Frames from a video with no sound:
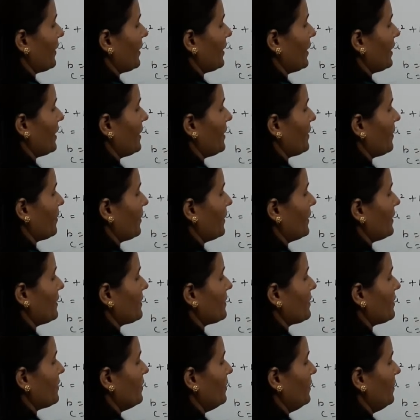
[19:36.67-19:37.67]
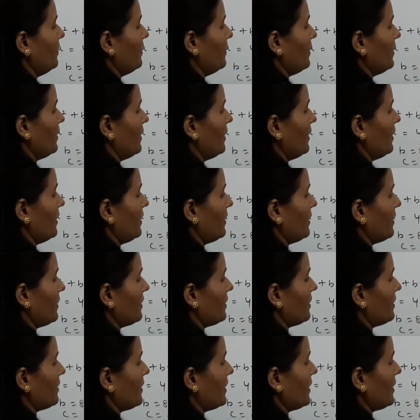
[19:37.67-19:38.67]
equals to
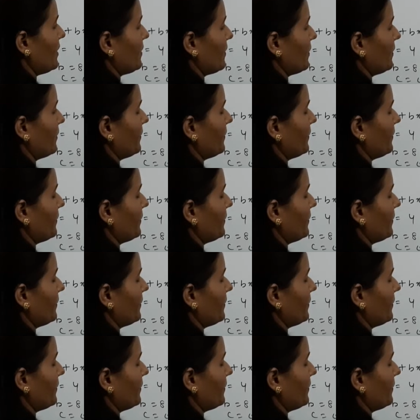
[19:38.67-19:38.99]
0.